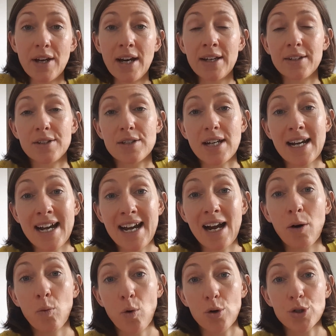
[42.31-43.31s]
and
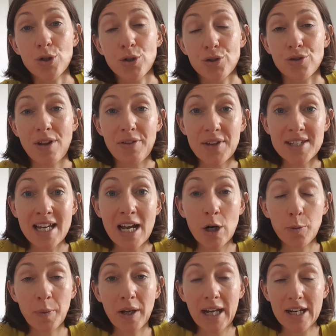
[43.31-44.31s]
how Watch Your Strength is
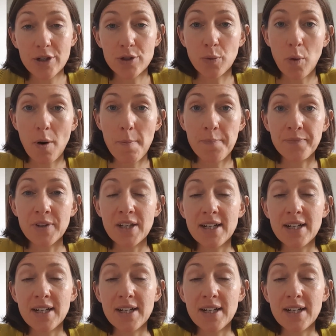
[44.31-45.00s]
helping each one.